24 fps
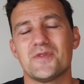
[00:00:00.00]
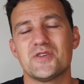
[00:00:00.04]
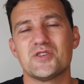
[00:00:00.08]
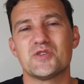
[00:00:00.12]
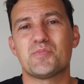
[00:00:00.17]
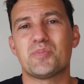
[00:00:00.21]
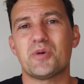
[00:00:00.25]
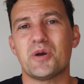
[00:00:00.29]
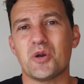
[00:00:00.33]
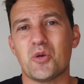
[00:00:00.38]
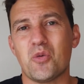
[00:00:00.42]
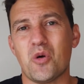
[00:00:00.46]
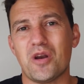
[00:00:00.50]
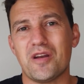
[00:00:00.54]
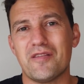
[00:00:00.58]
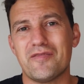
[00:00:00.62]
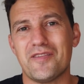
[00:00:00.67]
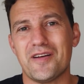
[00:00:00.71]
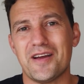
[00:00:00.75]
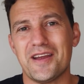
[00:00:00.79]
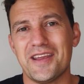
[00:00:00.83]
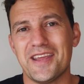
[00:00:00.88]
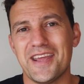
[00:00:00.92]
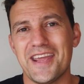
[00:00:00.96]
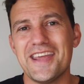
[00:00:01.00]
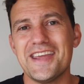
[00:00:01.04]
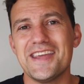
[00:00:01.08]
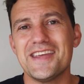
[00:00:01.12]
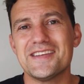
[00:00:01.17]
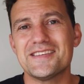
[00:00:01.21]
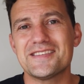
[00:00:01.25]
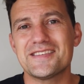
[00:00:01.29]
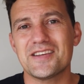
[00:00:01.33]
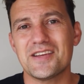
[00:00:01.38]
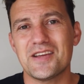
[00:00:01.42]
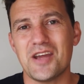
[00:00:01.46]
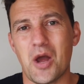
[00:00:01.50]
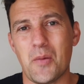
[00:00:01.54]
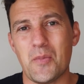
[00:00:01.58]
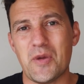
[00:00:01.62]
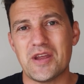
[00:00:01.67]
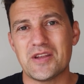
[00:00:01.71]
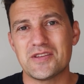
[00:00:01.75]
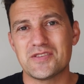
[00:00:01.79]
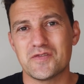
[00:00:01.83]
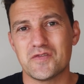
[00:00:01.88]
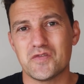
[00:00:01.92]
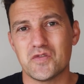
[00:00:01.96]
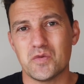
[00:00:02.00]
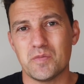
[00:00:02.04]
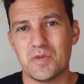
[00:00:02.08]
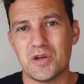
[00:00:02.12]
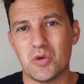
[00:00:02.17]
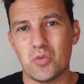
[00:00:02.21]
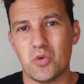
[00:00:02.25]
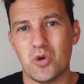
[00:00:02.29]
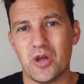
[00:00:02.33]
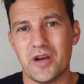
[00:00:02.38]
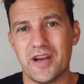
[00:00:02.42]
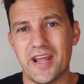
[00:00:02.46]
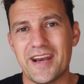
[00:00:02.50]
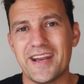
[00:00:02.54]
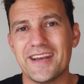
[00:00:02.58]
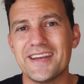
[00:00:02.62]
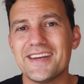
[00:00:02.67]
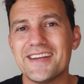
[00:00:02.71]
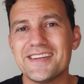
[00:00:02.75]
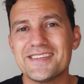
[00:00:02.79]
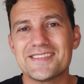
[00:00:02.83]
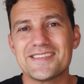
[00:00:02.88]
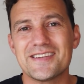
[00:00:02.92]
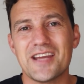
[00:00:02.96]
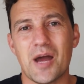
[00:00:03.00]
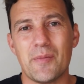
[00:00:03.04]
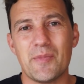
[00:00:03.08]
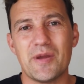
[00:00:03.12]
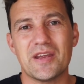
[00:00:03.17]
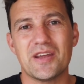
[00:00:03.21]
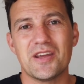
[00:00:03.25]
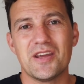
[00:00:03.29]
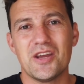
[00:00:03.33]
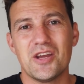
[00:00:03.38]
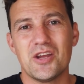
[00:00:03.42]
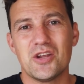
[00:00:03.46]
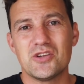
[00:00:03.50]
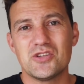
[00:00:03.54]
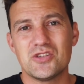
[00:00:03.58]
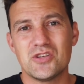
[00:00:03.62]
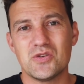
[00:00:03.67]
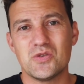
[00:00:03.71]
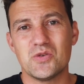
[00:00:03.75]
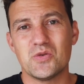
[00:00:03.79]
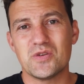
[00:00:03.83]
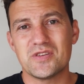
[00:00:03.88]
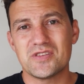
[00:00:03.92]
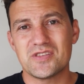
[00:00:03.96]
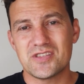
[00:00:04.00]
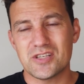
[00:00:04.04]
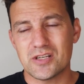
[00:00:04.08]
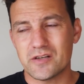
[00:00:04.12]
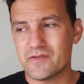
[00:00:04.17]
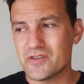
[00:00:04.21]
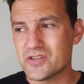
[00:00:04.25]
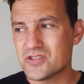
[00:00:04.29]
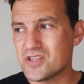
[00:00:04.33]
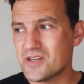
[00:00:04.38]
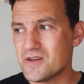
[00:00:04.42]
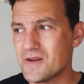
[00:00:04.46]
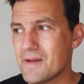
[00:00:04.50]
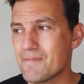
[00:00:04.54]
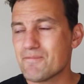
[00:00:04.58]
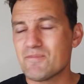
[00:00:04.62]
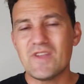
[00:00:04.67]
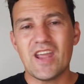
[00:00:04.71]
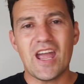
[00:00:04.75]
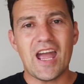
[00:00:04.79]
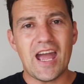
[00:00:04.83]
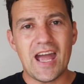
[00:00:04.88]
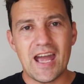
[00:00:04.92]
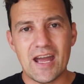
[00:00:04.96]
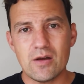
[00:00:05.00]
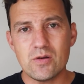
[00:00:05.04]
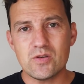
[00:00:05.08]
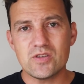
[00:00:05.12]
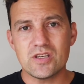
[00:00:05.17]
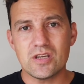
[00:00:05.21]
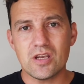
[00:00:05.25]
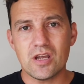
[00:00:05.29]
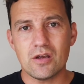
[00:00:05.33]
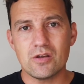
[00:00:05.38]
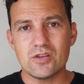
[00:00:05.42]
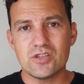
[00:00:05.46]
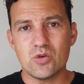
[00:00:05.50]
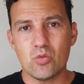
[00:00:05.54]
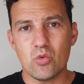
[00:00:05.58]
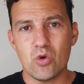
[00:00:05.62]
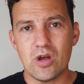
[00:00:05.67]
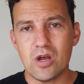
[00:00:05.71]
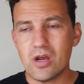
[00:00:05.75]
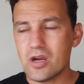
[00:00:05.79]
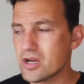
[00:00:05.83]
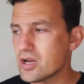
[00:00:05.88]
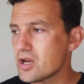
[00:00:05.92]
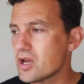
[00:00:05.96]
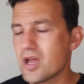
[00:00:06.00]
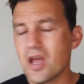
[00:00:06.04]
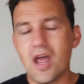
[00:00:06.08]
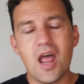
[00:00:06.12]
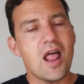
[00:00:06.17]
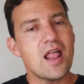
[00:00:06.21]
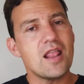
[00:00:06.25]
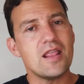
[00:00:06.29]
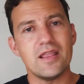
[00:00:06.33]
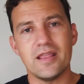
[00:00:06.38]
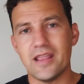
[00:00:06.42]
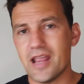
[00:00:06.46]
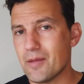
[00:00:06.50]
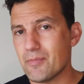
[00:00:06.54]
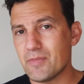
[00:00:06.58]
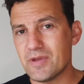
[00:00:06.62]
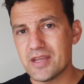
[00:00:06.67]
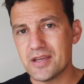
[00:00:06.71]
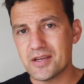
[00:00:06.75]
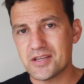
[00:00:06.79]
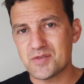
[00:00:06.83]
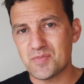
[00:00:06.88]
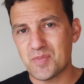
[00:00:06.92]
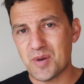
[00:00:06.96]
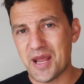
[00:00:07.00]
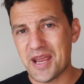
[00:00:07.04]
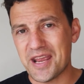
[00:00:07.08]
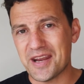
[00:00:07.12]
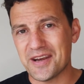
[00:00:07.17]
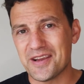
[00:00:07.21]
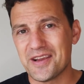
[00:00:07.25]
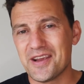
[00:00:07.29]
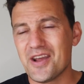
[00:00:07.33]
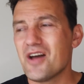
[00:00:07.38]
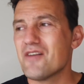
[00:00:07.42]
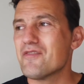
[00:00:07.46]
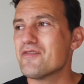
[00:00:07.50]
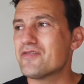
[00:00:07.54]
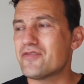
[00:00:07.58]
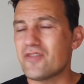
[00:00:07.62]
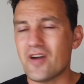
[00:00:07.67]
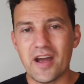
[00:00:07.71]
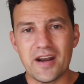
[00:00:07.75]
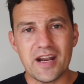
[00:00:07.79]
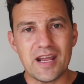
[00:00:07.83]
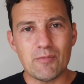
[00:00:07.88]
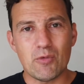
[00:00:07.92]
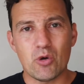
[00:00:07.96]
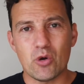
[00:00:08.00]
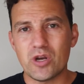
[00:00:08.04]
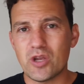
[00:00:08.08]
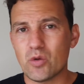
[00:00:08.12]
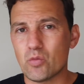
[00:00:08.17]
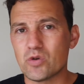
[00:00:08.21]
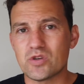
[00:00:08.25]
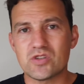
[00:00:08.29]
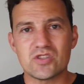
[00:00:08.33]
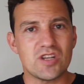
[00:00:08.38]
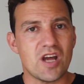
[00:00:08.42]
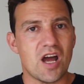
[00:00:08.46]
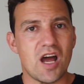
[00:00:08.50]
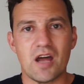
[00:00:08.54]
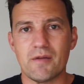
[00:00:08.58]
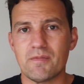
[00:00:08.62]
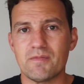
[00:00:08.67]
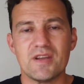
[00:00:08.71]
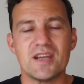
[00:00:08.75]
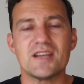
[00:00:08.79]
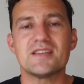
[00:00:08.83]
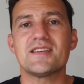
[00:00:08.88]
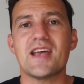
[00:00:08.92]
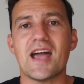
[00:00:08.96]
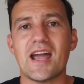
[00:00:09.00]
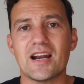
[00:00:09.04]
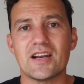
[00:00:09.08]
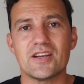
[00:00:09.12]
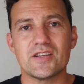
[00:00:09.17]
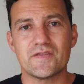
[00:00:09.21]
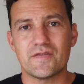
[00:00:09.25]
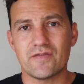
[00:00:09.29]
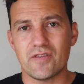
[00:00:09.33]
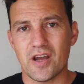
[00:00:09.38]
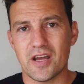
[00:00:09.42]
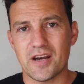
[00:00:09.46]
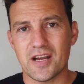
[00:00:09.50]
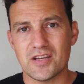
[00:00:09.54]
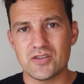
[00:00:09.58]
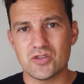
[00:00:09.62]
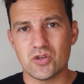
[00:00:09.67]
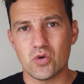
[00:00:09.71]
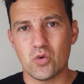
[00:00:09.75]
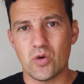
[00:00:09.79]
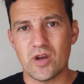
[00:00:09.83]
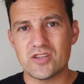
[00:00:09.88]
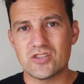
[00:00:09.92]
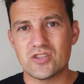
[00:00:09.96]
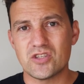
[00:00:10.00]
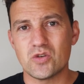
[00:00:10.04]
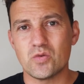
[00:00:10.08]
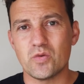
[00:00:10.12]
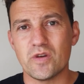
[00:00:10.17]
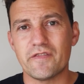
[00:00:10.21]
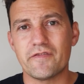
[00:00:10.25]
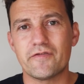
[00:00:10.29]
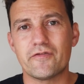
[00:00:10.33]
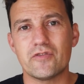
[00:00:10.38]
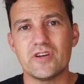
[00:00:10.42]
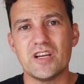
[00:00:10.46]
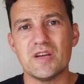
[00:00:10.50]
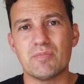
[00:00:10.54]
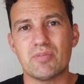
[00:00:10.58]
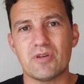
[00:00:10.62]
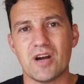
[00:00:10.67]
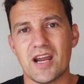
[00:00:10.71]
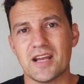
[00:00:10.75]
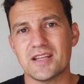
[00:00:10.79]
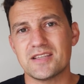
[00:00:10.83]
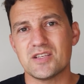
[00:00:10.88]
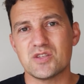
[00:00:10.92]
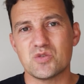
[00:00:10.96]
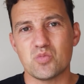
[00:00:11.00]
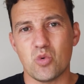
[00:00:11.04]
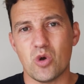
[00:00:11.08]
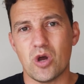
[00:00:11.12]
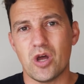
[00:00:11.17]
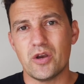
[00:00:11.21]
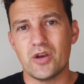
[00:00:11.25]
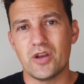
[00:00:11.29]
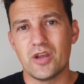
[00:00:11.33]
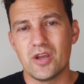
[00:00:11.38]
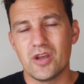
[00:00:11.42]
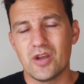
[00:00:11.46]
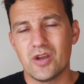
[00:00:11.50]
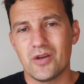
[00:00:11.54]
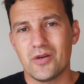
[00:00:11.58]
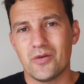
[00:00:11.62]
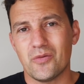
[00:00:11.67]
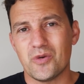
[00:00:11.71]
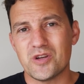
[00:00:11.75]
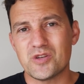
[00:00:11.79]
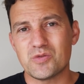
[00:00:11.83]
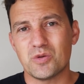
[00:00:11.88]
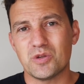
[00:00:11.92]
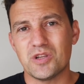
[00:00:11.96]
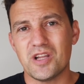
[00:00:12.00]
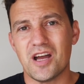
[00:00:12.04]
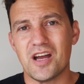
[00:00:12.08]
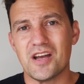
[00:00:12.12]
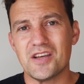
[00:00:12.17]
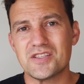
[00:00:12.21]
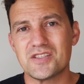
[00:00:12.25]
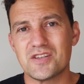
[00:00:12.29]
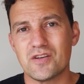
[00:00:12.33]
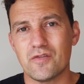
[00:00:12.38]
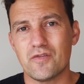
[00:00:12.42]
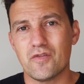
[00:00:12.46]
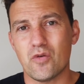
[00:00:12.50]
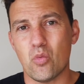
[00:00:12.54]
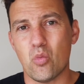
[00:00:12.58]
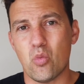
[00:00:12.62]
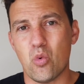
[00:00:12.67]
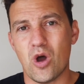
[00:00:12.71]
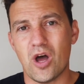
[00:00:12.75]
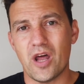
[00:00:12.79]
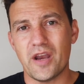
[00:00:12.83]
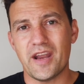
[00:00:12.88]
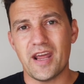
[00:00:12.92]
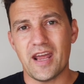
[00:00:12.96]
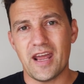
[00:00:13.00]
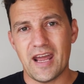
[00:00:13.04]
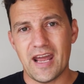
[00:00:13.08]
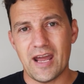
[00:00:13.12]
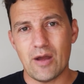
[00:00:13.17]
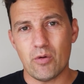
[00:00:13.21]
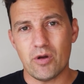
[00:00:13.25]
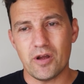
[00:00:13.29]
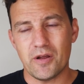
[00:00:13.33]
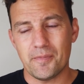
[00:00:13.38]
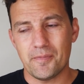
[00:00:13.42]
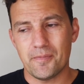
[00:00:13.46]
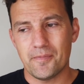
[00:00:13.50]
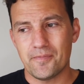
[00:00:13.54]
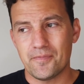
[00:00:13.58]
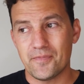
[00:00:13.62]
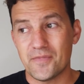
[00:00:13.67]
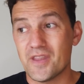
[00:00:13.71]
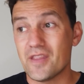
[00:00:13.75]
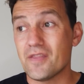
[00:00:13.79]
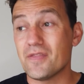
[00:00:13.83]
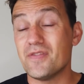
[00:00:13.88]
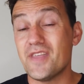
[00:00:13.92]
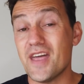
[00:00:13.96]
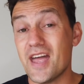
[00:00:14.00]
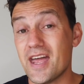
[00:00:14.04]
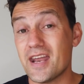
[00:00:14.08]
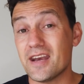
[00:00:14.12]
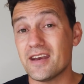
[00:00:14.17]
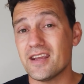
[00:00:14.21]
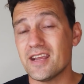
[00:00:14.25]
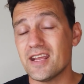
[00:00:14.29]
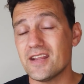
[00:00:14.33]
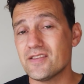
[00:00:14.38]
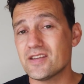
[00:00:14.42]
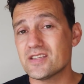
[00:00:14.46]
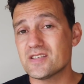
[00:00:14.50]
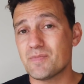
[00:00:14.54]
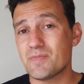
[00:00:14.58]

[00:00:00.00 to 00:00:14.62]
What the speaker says: sprint qualifying is coming to Formula One, and it is coming to Silverstone. How is it going to work? Let me explain. Friday morning will start exactly as Fridays always do, with free practice 1, which will last for 1 hour. Then, in